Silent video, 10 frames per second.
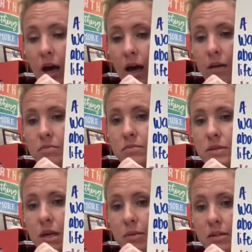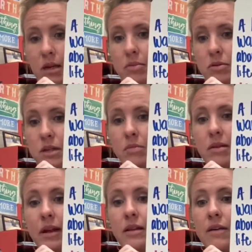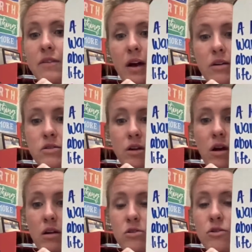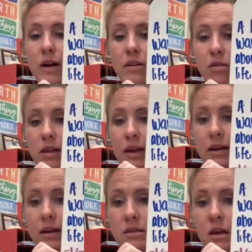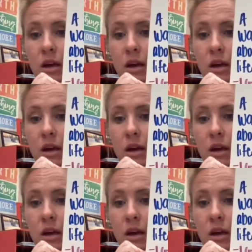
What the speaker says: Some examples can be like love conquers all or try new things.